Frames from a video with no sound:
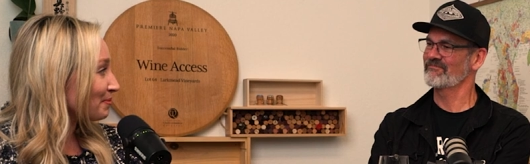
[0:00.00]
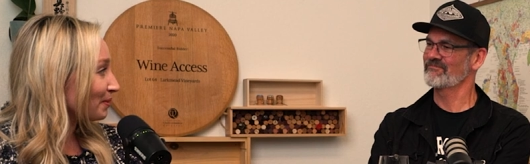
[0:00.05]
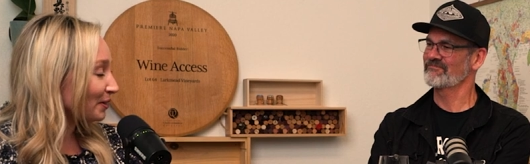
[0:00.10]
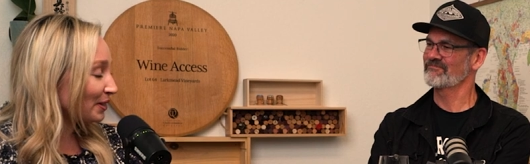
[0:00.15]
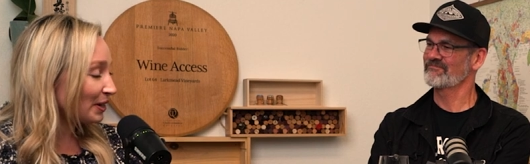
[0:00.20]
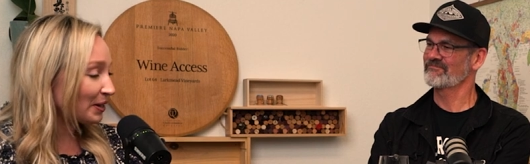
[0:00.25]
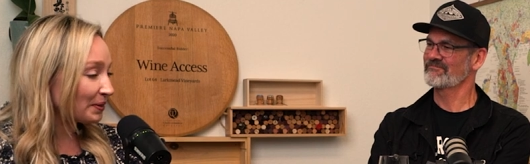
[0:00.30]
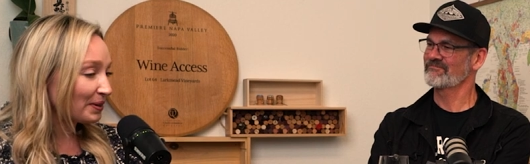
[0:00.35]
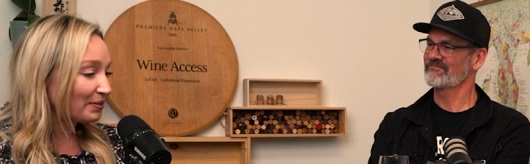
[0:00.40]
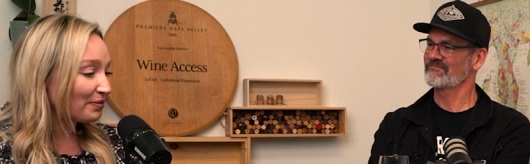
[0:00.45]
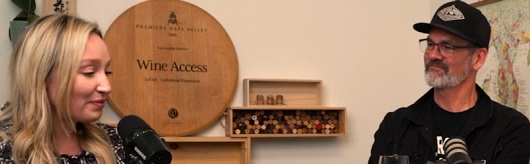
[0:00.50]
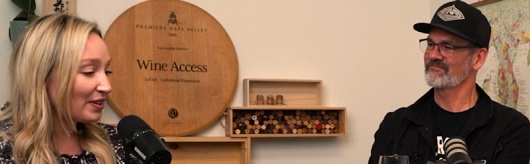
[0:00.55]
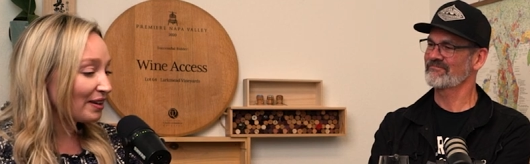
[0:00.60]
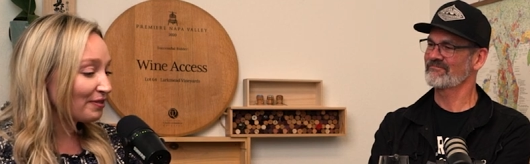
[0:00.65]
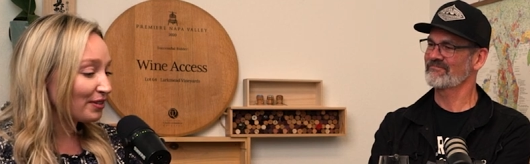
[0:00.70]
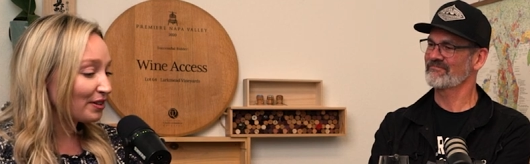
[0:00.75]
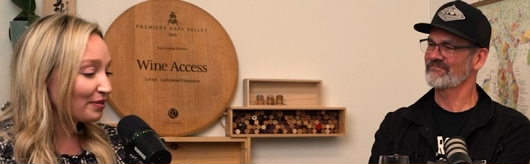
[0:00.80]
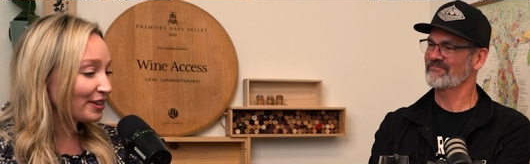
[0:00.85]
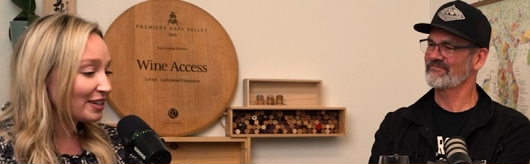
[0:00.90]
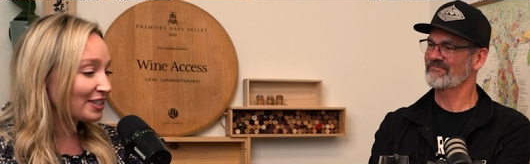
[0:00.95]
Speaker 1: Bordeaux, a
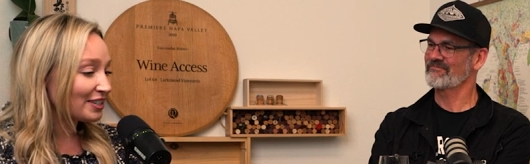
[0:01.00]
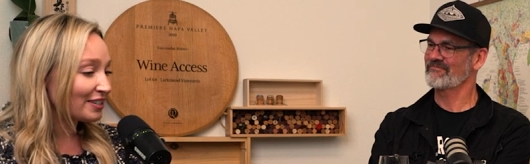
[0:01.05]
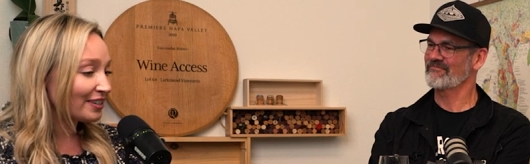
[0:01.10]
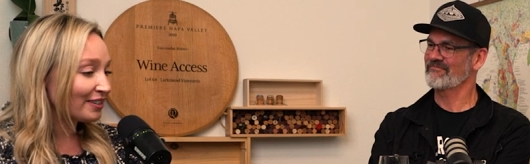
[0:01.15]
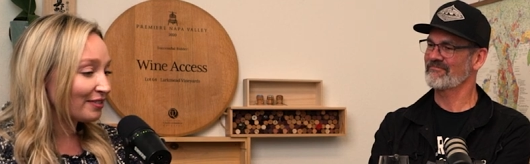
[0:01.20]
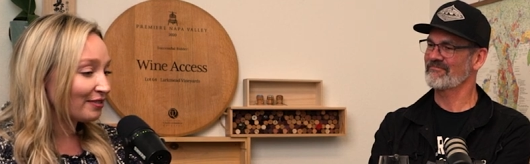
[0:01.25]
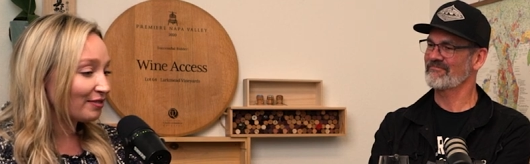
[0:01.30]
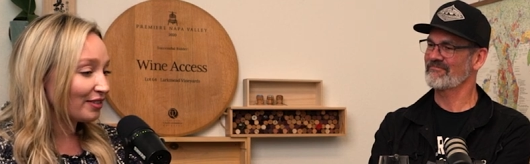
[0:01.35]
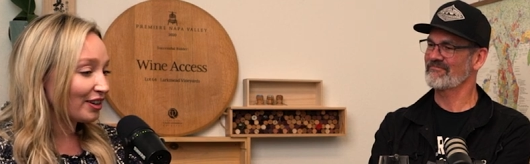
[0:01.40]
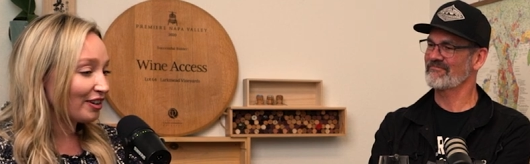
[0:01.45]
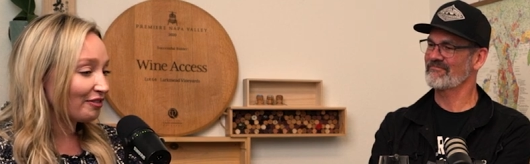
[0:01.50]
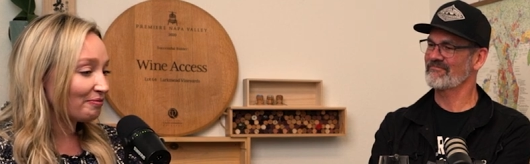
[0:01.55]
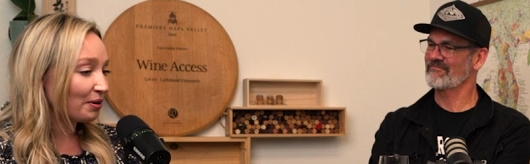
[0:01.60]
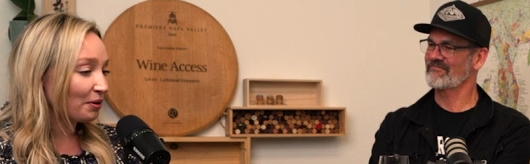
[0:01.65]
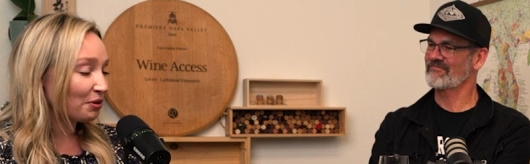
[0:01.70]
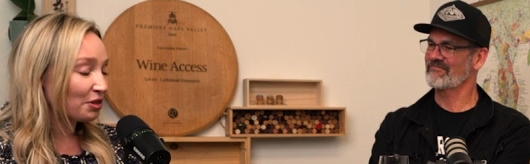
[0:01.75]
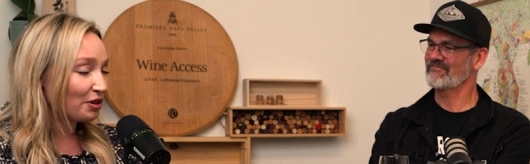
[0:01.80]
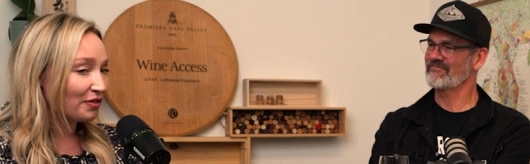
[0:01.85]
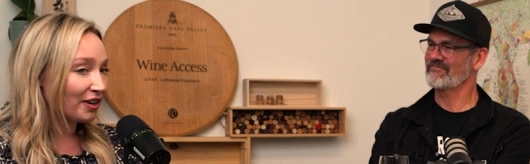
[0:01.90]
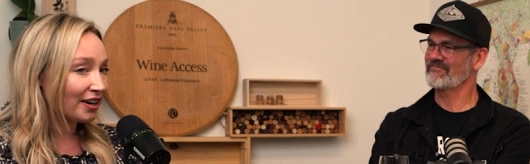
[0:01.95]
favorite region of
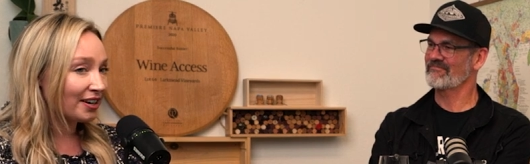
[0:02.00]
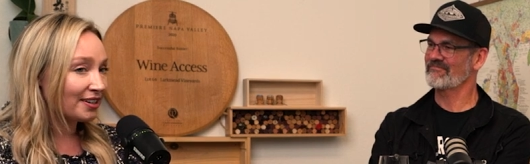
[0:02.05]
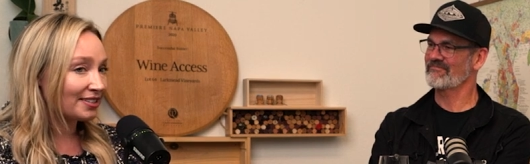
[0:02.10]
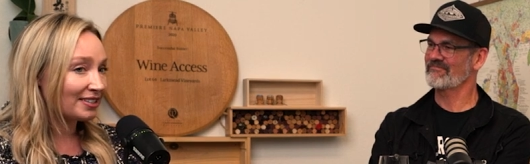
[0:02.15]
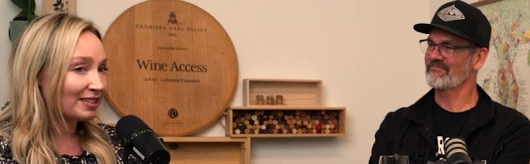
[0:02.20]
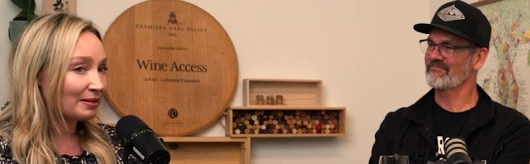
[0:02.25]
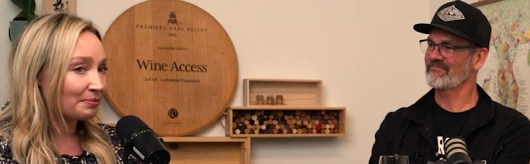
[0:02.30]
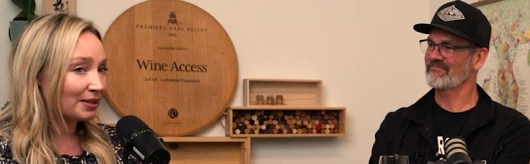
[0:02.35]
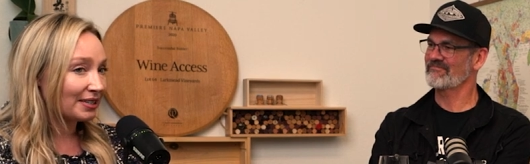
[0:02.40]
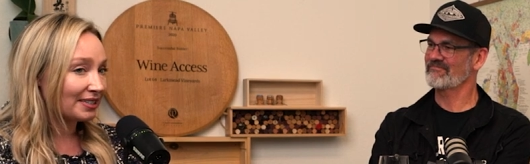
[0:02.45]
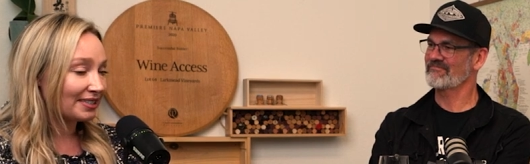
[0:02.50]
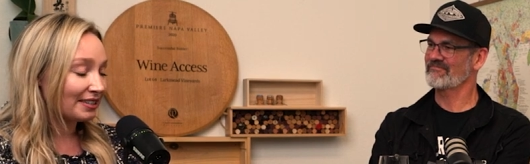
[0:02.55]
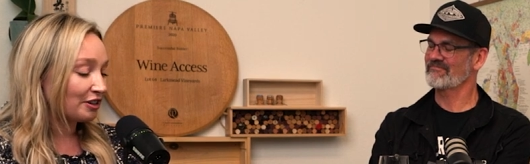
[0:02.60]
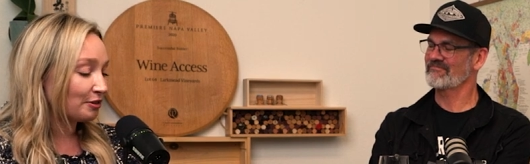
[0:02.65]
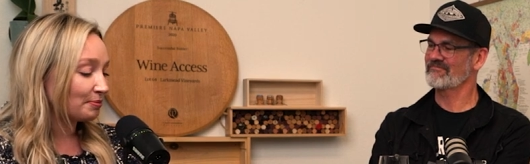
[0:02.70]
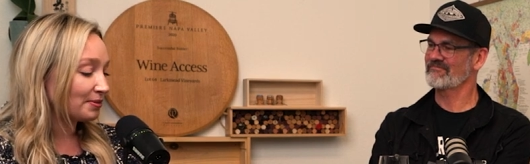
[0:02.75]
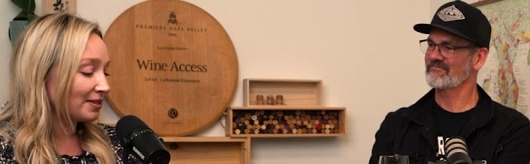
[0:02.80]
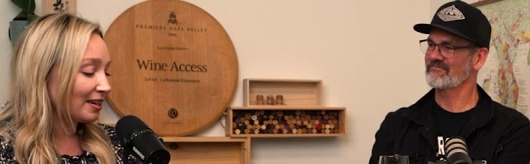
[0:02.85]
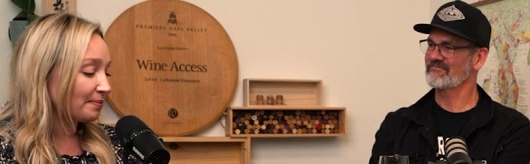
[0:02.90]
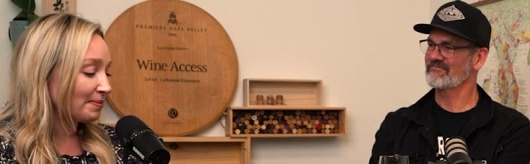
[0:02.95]
both of ours, and a place I
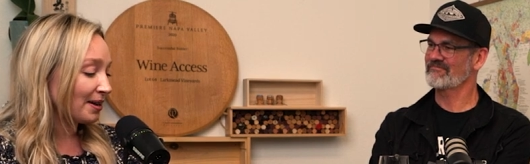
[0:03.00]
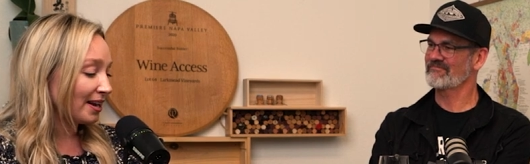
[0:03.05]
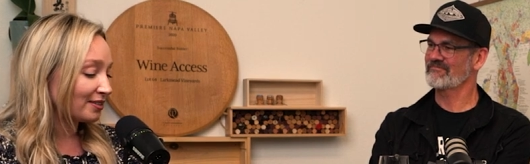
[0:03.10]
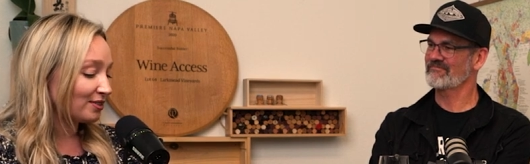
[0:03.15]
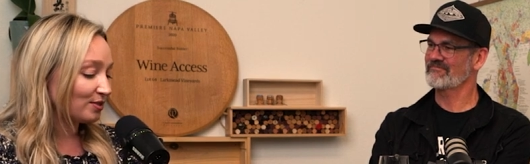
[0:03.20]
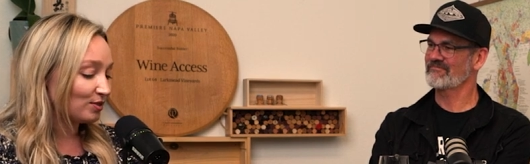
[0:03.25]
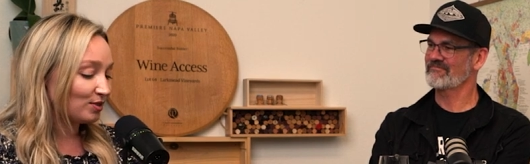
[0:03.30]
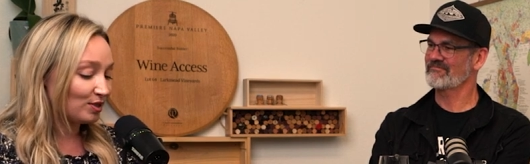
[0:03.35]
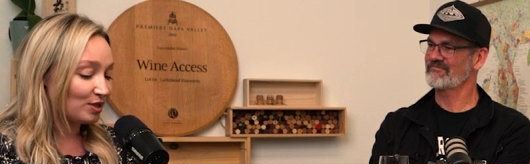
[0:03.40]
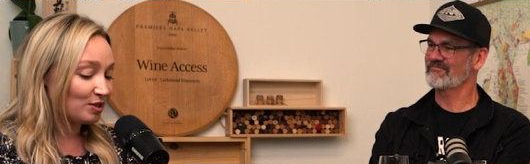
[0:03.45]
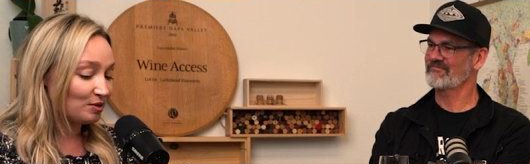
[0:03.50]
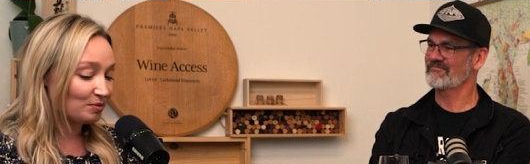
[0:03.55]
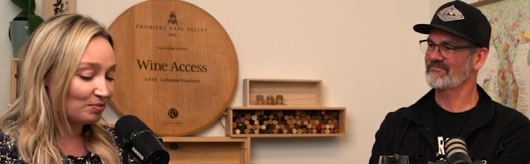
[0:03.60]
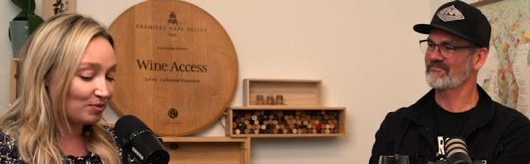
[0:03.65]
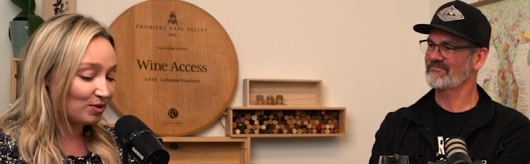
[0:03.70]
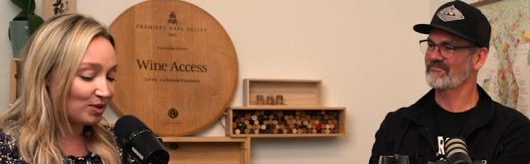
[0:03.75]
hope to get back to soon.